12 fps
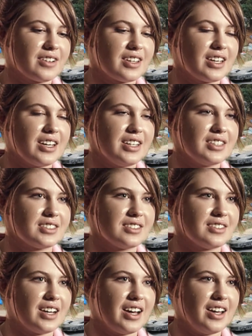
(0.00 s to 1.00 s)
really is
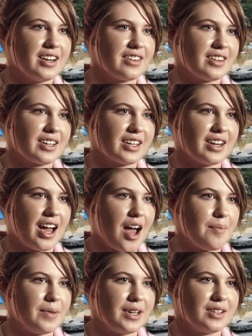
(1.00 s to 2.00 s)
and that anything can
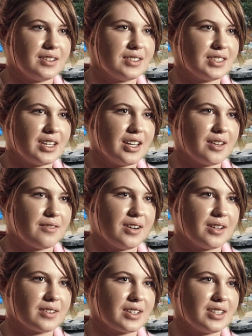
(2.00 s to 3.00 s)
happen to
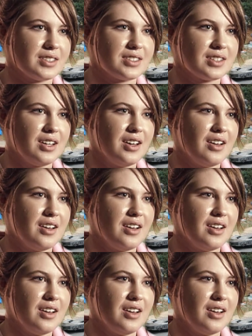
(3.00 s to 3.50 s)
anyone because